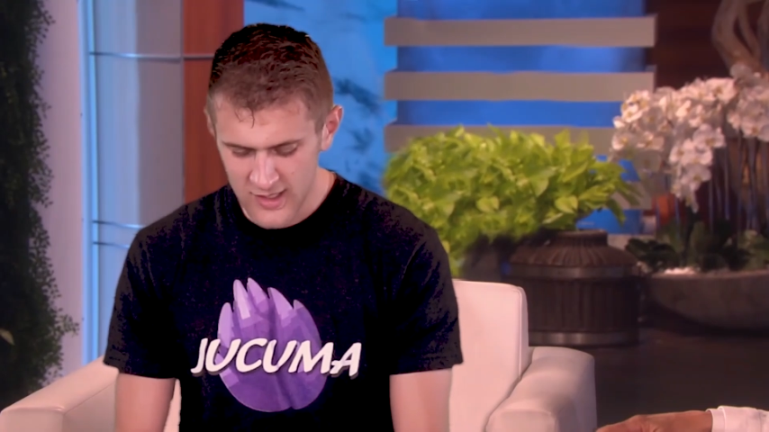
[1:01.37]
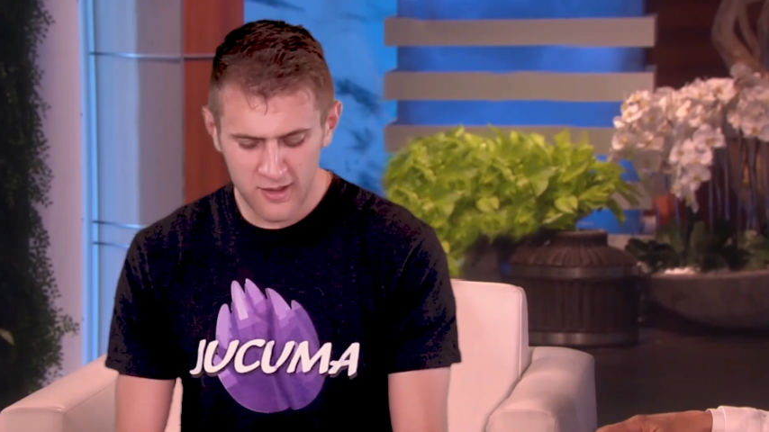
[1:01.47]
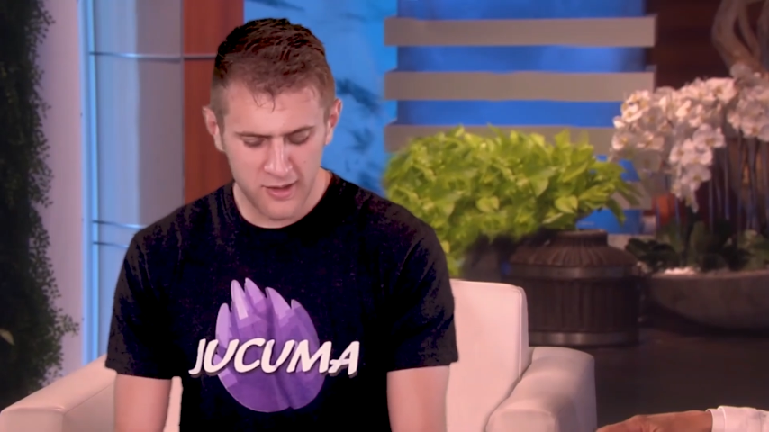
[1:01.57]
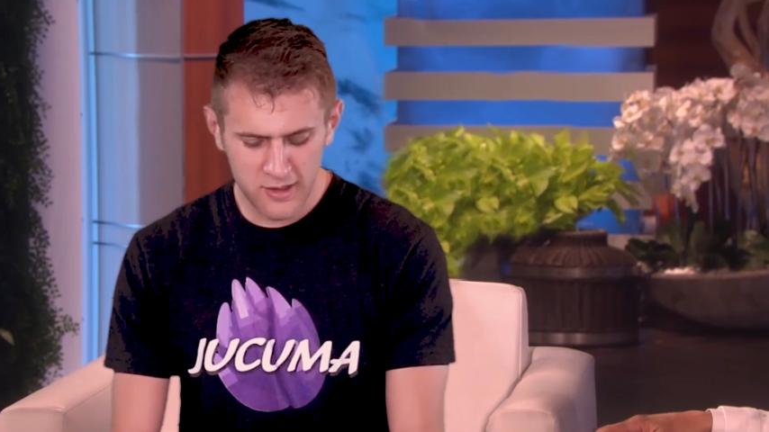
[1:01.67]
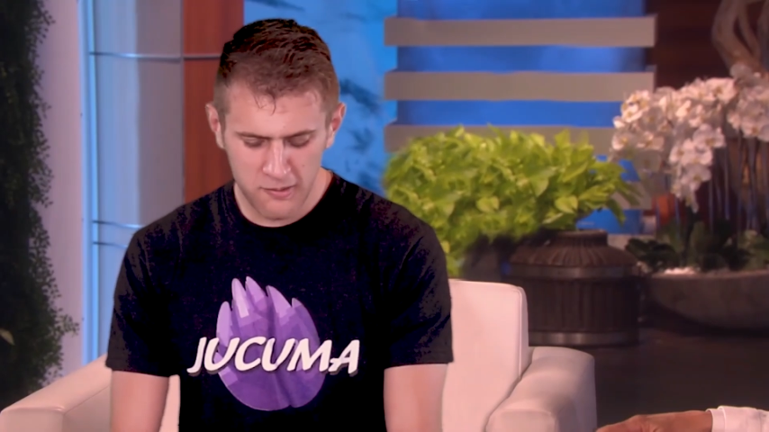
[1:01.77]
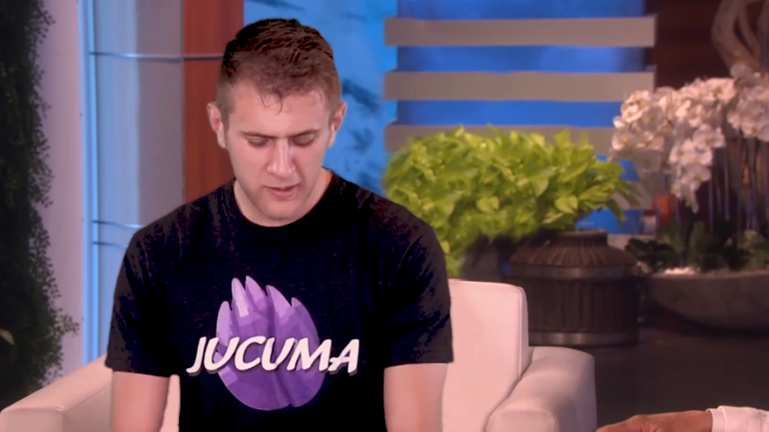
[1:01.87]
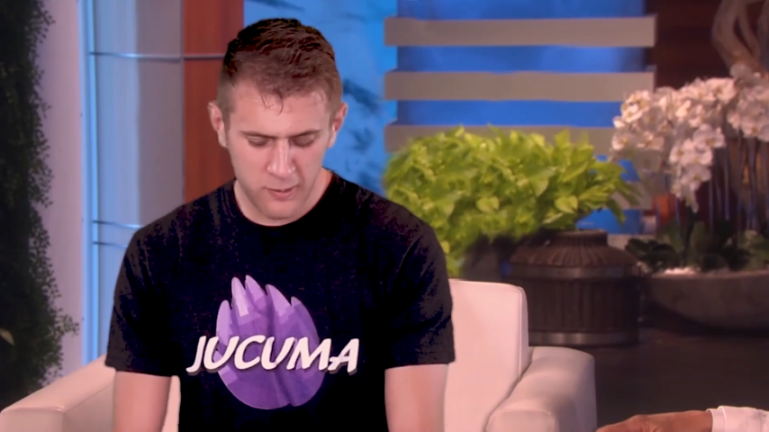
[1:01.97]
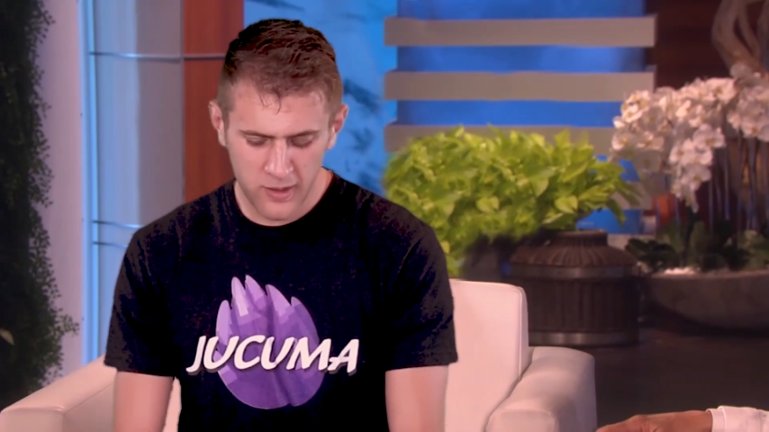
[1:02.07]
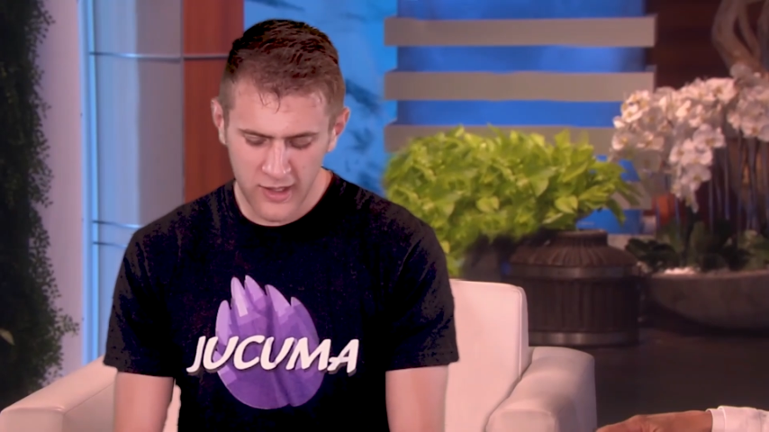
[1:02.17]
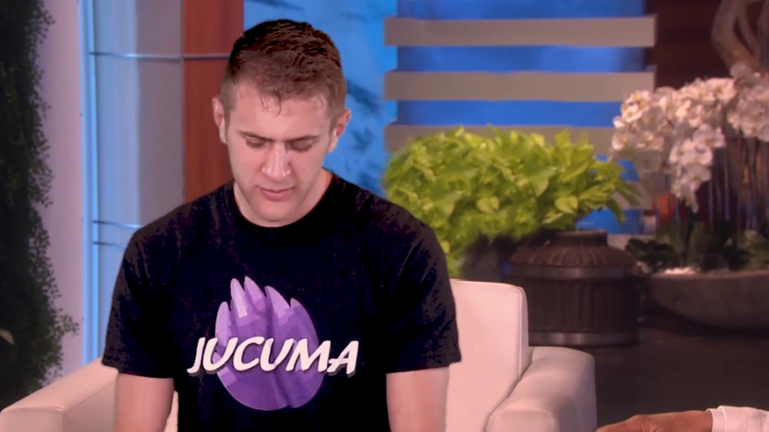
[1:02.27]
Yeah, no, I don't
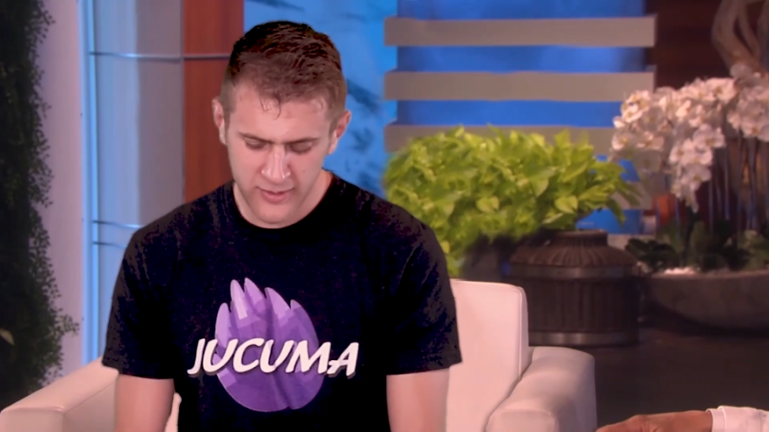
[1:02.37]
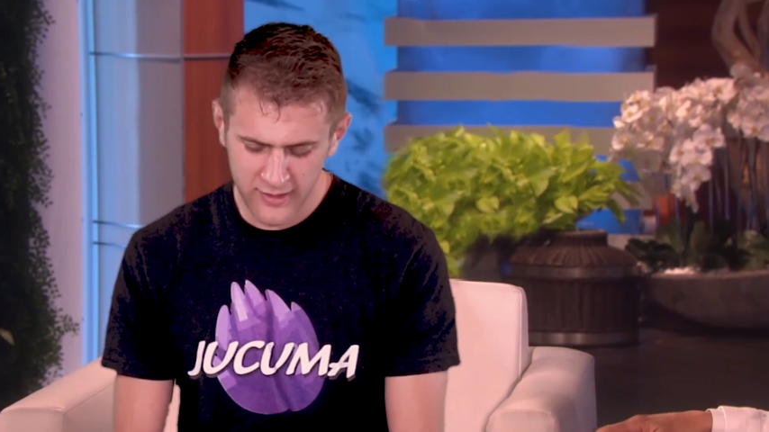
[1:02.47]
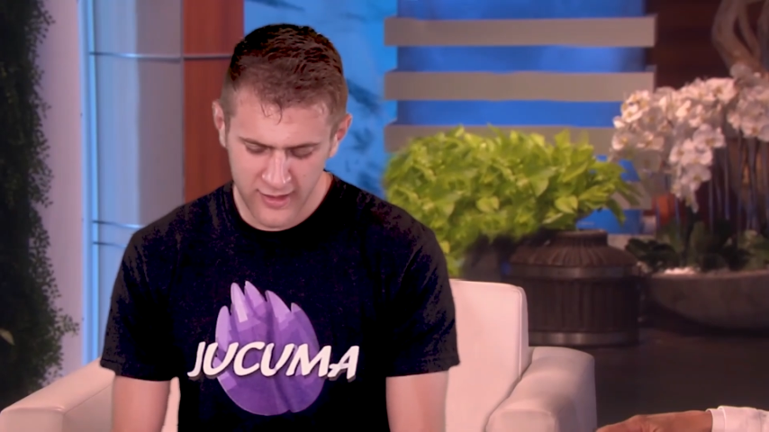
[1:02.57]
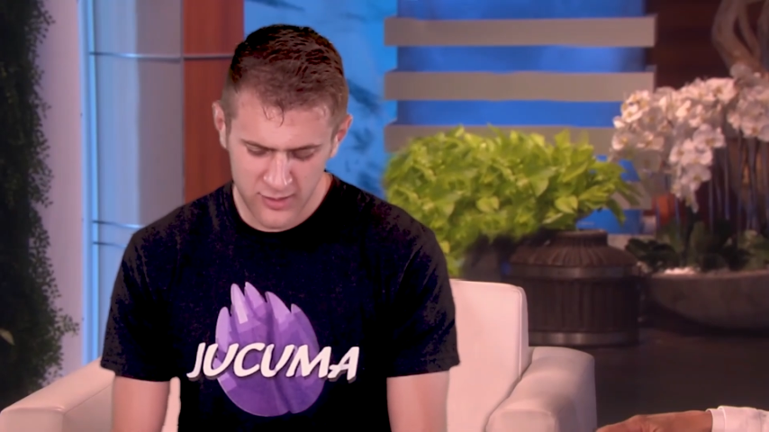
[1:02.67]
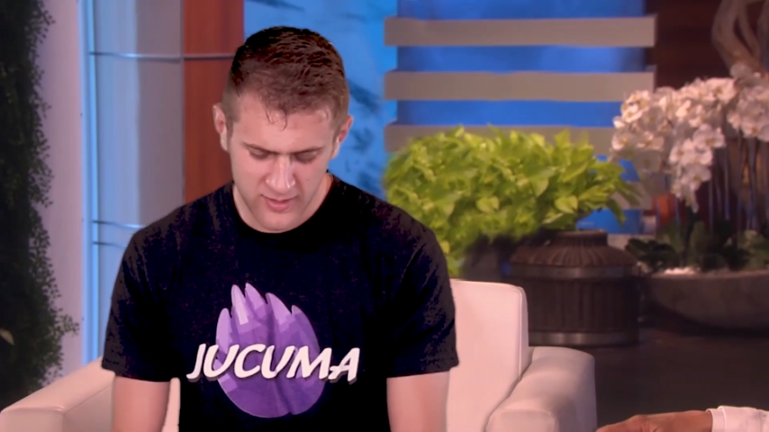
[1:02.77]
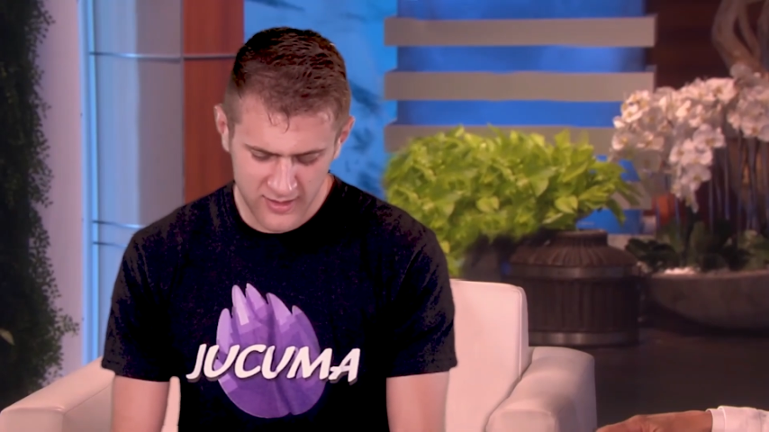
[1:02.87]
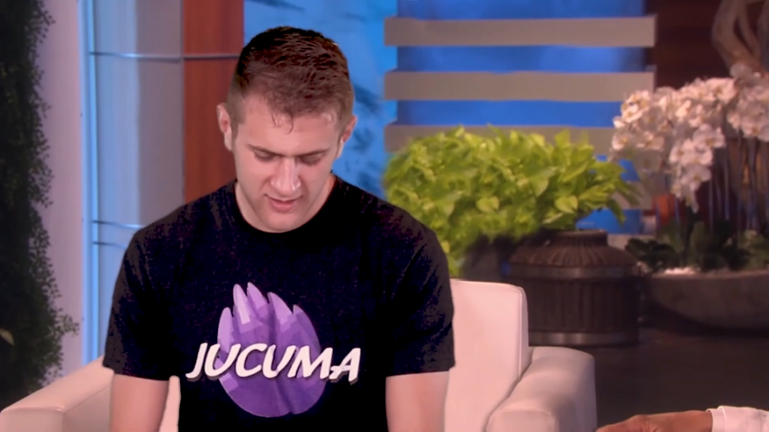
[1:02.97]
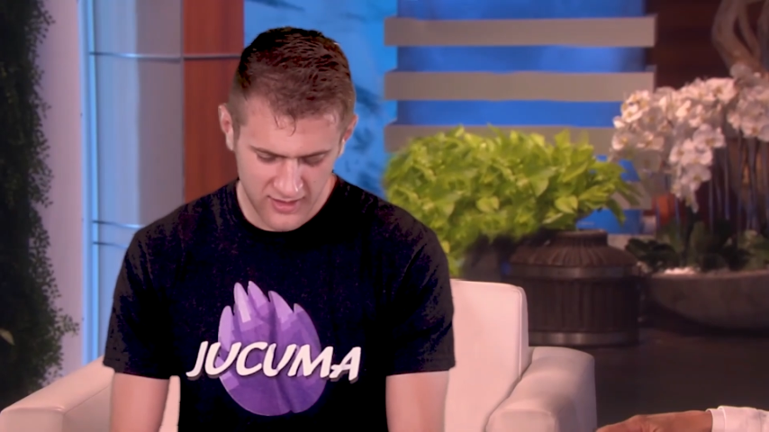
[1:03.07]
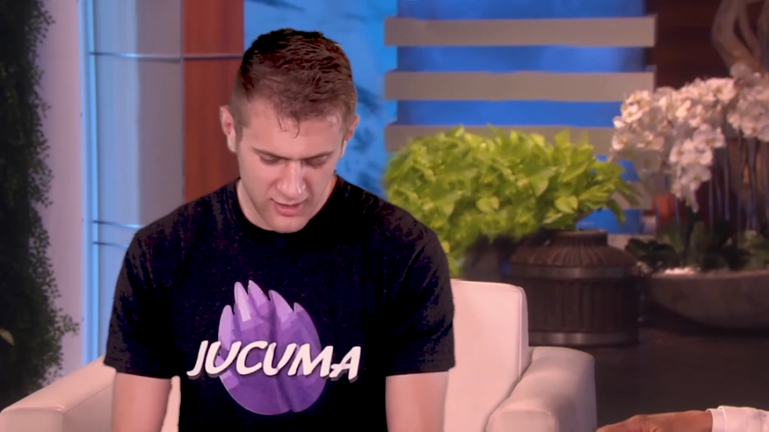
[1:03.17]
really wash my legs because